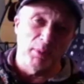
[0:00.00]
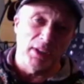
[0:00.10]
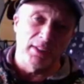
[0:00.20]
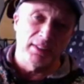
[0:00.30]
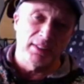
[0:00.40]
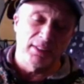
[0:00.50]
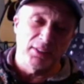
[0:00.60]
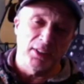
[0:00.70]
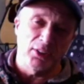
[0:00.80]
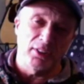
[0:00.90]
my
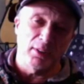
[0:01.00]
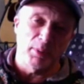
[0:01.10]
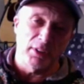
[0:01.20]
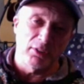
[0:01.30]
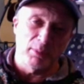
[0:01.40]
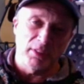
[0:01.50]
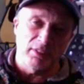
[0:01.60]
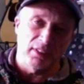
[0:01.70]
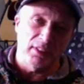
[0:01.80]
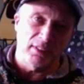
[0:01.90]
main. I did a bit of
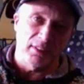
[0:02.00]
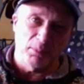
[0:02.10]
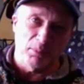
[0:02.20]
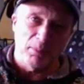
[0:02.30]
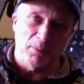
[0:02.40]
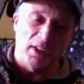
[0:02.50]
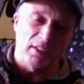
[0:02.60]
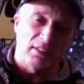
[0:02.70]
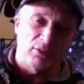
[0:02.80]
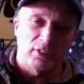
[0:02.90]
domestic
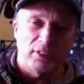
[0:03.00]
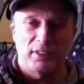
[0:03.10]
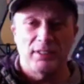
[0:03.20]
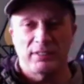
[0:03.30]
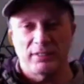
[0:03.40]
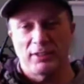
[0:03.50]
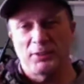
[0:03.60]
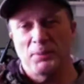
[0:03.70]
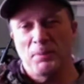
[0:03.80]
activity. So,